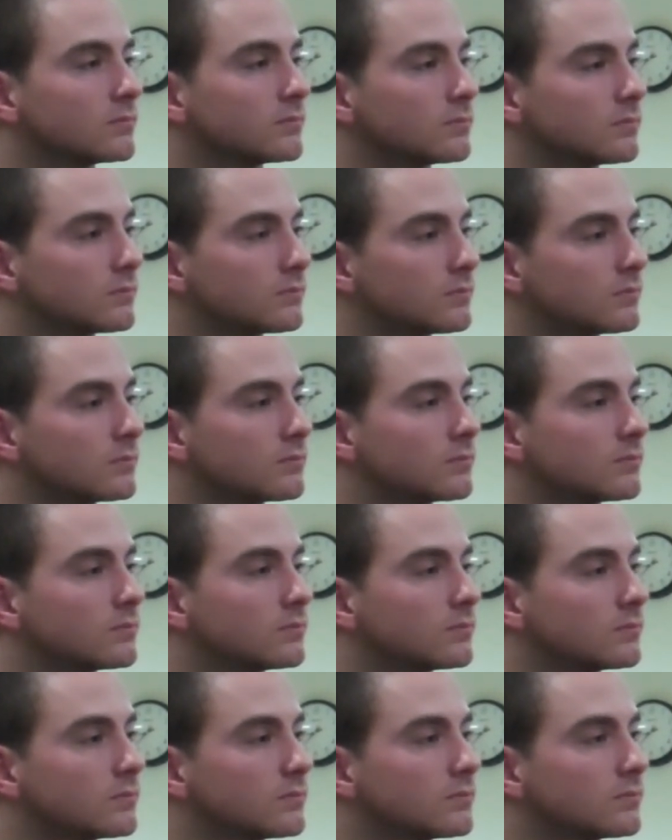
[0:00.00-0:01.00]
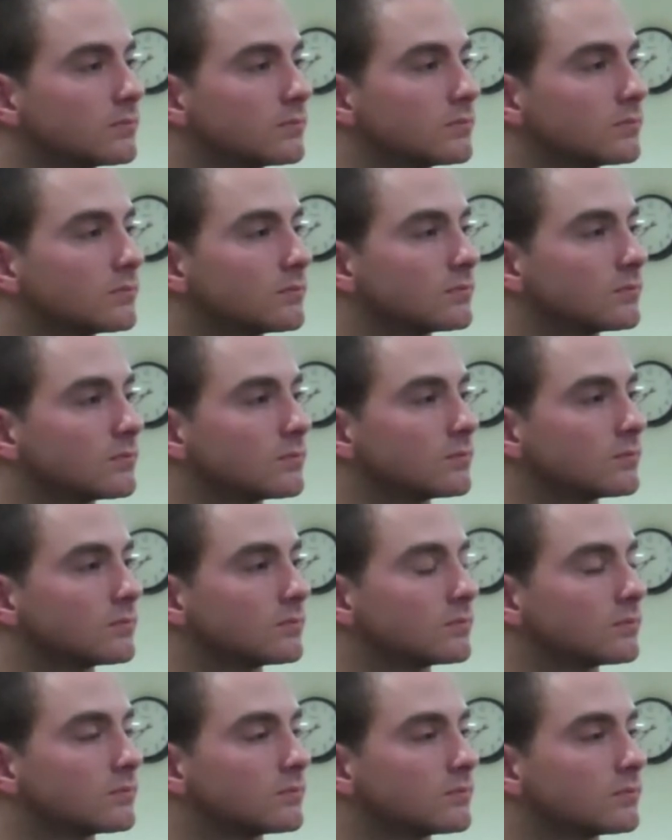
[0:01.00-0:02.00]

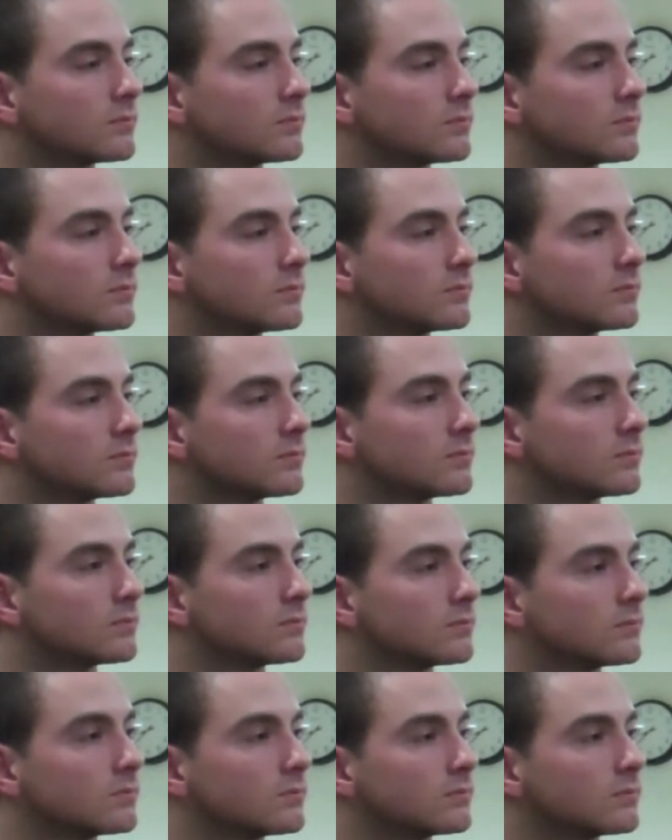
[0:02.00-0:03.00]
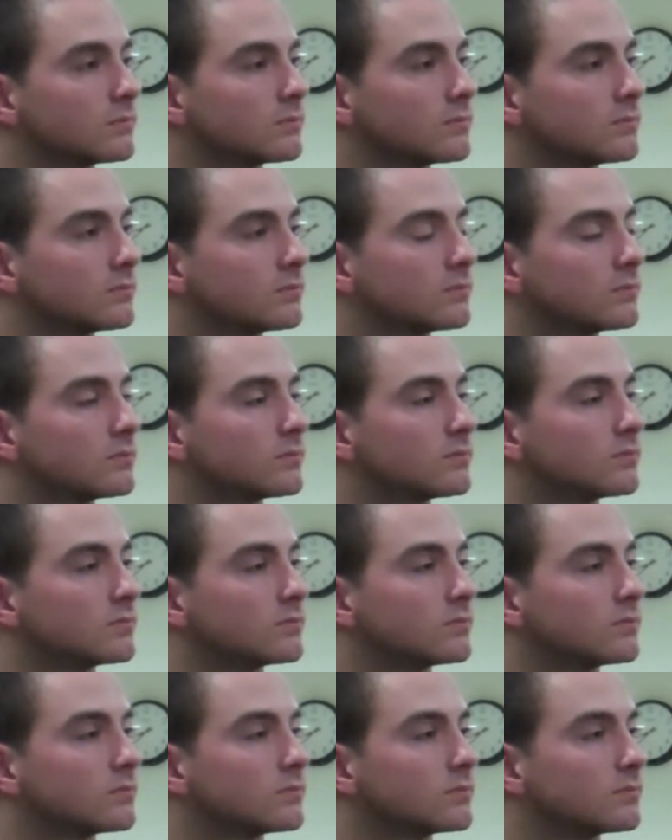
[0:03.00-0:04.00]

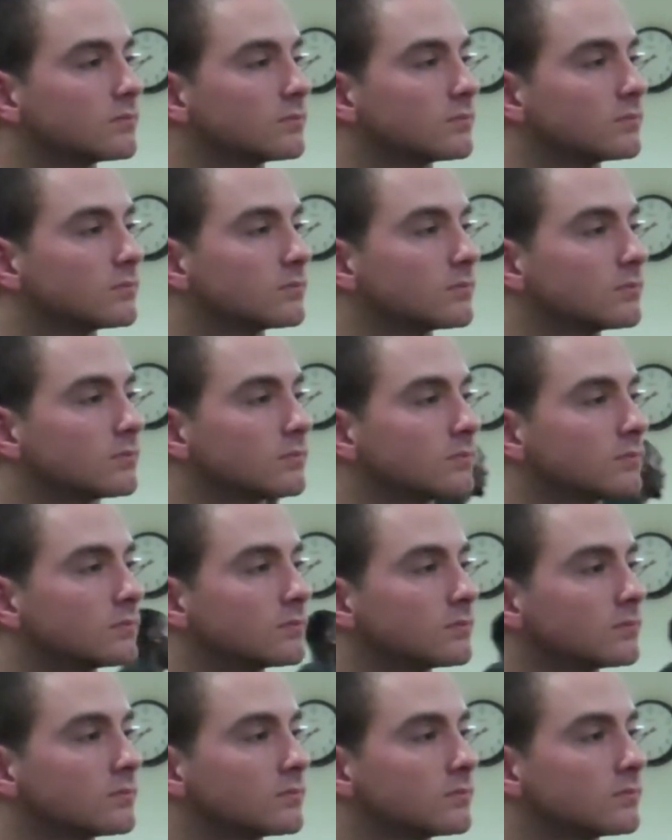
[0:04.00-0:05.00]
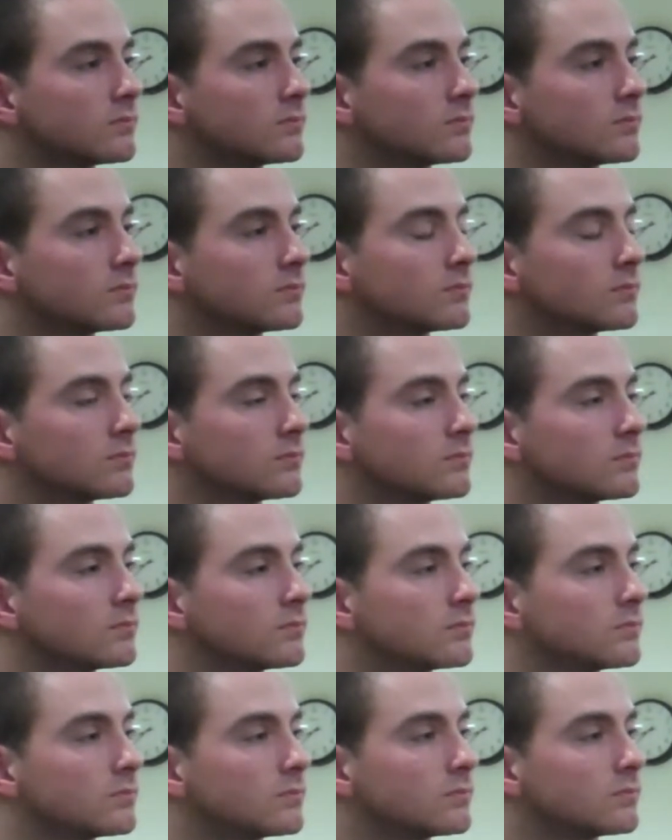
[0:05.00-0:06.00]

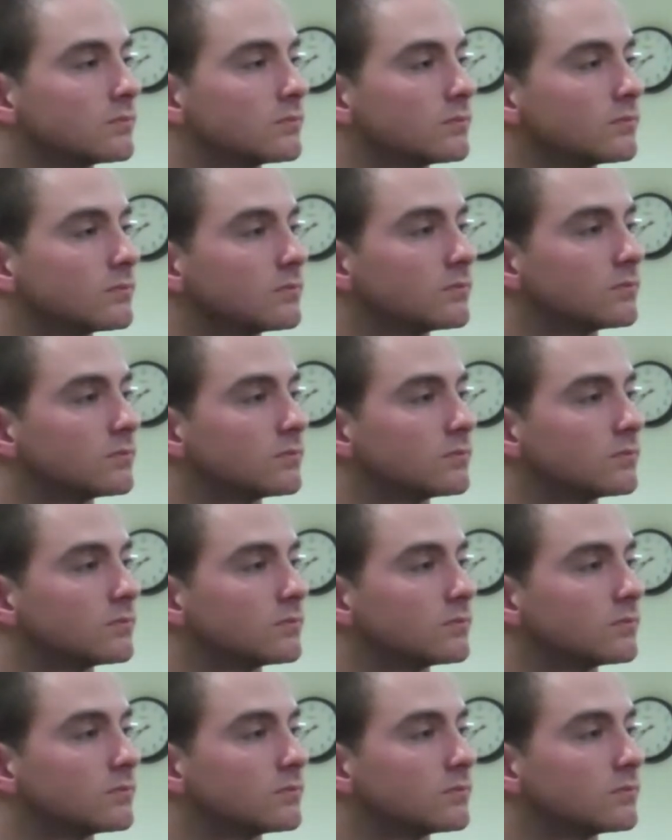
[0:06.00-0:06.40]
This person isn't speaking.